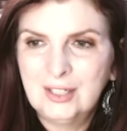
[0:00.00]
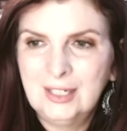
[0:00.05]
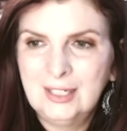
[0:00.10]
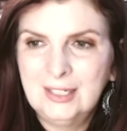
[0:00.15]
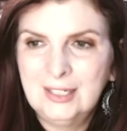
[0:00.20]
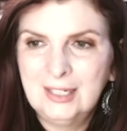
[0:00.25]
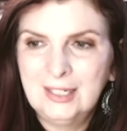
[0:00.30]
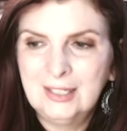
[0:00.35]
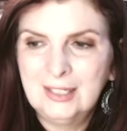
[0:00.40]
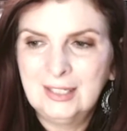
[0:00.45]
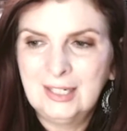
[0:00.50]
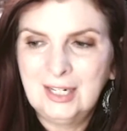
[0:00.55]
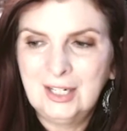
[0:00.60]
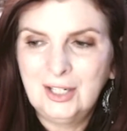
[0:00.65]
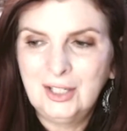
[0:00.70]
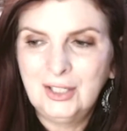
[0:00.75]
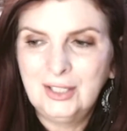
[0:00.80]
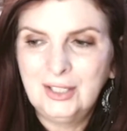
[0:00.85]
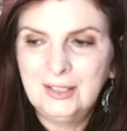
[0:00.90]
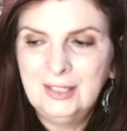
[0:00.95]
And
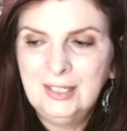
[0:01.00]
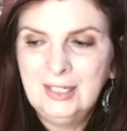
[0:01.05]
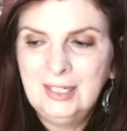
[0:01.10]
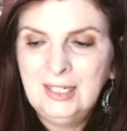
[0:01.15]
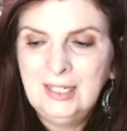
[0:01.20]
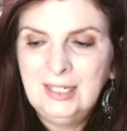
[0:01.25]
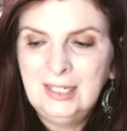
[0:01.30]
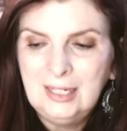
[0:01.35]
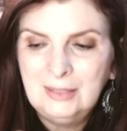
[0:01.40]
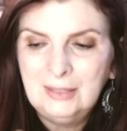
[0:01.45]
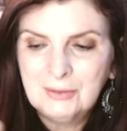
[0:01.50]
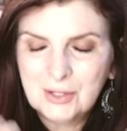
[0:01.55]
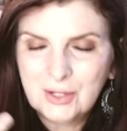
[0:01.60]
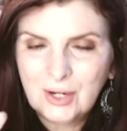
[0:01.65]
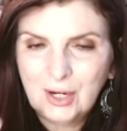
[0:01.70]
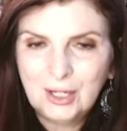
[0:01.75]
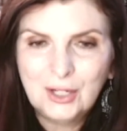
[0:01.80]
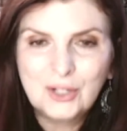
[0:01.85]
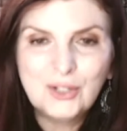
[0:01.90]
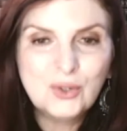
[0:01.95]
I was
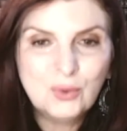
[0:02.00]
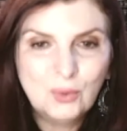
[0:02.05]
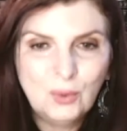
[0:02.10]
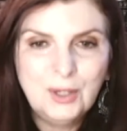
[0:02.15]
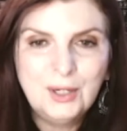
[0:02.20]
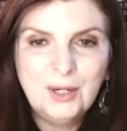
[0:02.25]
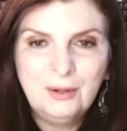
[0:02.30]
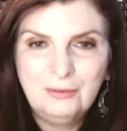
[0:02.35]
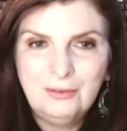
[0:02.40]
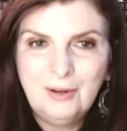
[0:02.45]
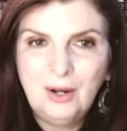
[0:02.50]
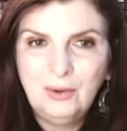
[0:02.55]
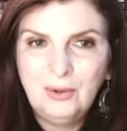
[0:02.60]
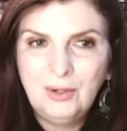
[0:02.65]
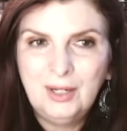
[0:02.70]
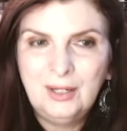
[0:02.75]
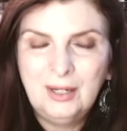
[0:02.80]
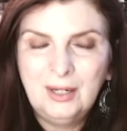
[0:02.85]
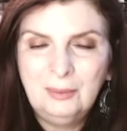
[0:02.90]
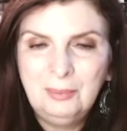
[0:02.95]
talking to one of
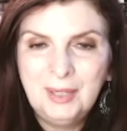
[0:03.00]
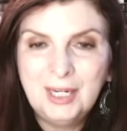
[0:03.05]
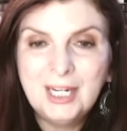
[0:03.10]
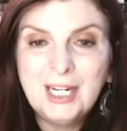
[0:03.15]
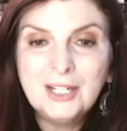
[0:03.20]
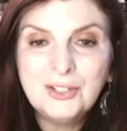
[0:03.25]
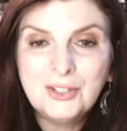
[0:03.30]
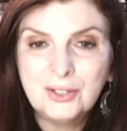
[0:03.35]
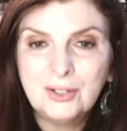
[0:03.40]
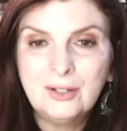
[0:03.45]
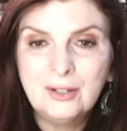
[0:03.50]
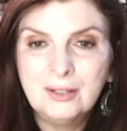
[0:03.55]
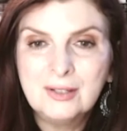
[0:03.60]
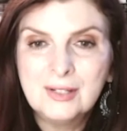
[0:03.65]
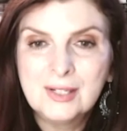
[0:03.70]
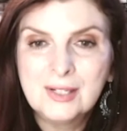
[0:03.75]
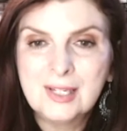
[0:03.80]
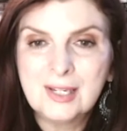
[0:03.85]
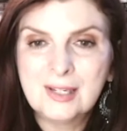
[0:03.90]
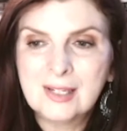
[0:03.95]
our
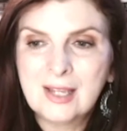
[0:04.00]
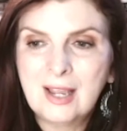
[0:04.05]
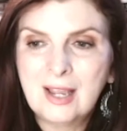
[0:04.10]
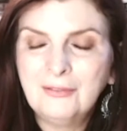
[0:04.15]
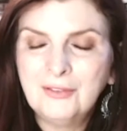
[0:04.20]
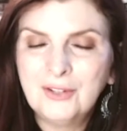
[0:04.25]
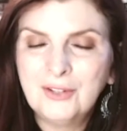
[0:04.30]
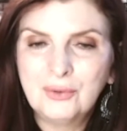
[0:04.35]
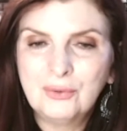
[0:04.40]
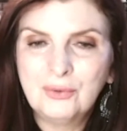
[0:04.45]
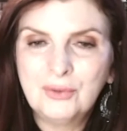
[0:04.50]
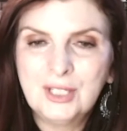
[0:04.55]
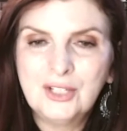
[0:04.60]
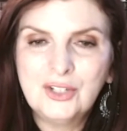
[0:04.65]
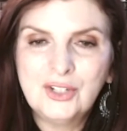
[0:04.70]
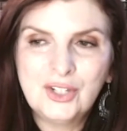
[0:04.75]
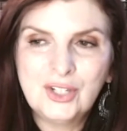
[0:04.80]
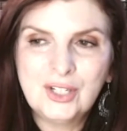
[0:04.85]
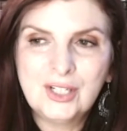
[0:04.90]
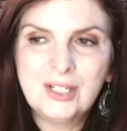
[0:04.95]
patrons this afternoon, and
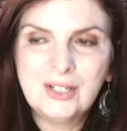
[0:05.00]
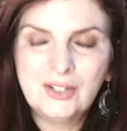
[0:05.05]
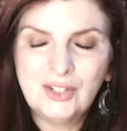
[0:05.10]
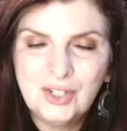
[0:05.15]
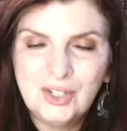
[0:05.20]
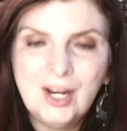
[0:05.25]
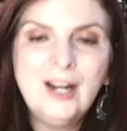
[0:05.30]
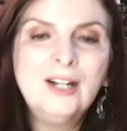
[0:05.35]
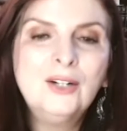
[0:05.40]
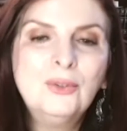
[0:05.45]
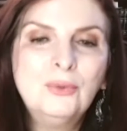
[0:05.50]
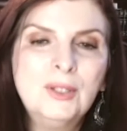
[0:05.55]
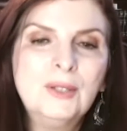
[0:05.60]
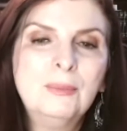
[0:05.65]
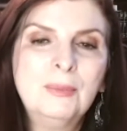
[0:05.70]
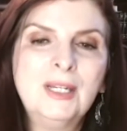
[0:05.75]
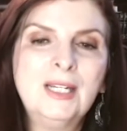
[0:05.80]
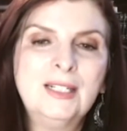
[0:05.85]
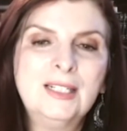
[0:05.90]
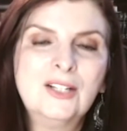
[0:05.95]
she shared with
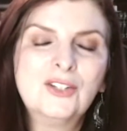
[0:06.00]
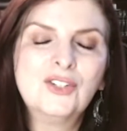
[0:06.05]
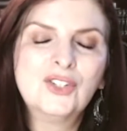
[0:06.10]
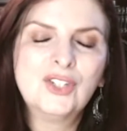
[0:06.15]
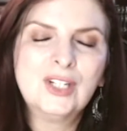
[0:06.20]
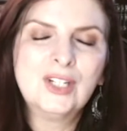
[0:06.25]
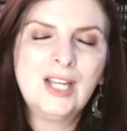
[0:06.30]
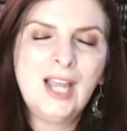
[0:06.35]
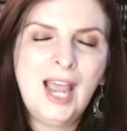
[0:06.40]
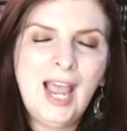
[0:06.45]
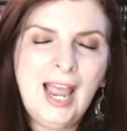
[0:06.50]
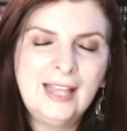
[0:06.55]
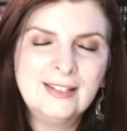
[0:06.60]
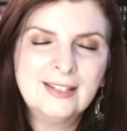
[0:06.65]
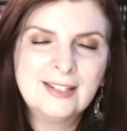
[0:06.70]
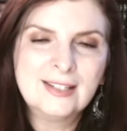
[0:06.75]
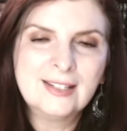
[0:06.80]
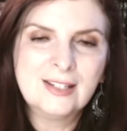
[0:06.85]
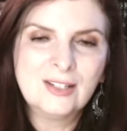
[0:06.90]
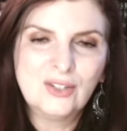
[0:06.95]
me that she had
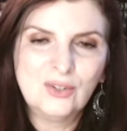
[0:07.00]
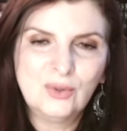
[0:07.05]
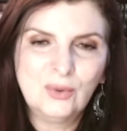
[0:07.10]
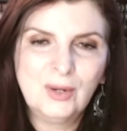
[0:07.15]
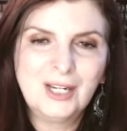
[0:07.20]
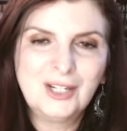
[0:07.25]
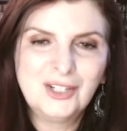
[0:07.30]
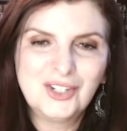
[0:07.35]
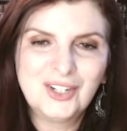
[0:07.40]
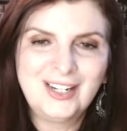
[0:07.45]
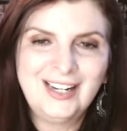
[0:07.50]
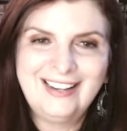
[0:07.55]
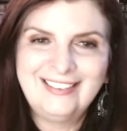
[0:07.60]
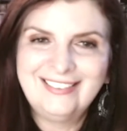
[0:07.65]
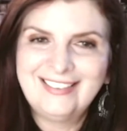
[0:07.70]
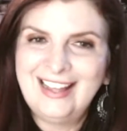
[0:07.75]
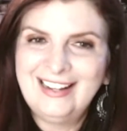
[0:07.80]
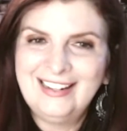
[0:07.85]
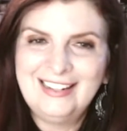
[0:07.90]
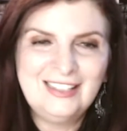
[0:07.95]
a situation like
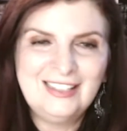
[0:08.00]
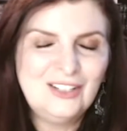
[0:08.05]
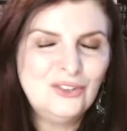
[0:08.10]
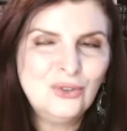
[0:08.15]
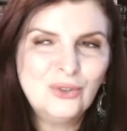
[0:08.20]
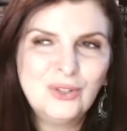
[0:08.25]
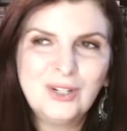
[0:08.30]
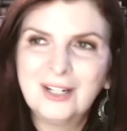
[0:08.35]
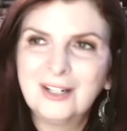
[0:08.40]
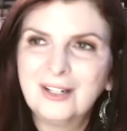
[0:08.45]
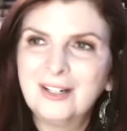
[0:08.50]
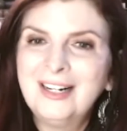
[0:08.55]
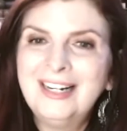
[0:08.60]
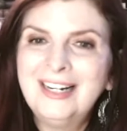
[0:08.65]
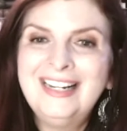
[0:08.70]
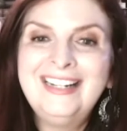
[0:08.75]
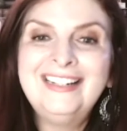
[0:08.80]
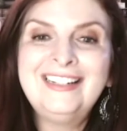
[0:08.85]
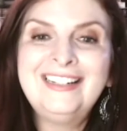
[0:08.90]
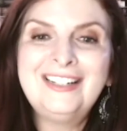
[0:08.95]
that, and it took her
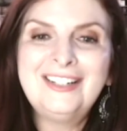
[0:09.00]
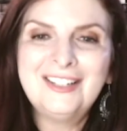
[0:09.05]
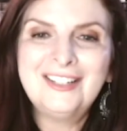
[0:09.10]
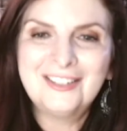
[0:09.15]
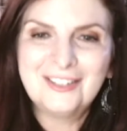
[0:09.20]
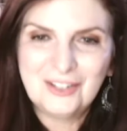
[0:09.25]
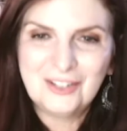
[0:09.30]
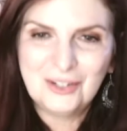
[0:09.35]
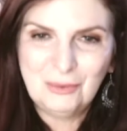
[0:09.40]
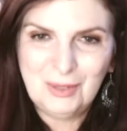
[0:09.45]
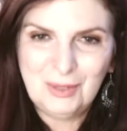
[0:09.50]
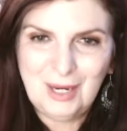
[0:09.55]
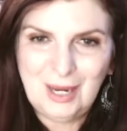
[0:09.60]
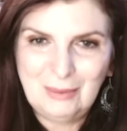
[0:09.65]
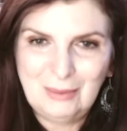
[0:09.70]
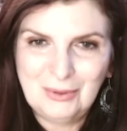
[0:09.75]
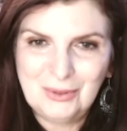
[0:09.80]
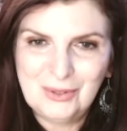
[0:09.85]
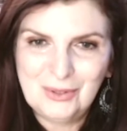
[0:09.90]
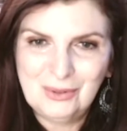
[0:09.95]
years to be
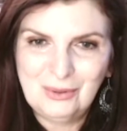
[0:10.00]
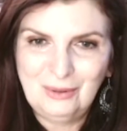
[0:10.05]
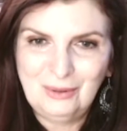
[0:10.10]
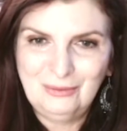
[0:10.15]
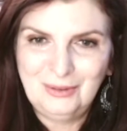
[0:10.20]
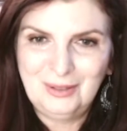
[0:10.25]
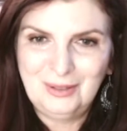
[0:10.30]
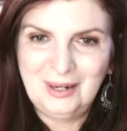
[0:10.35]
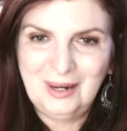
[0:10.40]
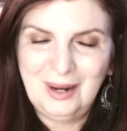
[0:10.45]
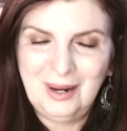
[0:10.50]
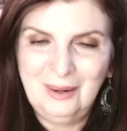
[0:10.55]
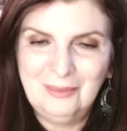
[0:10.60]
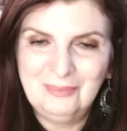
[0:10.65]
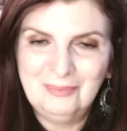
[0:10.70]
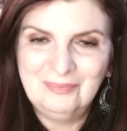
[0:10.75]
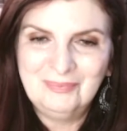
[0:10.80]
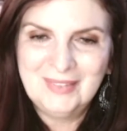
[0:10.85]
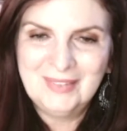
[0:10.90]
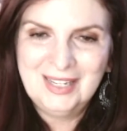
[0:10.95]
able to overcome.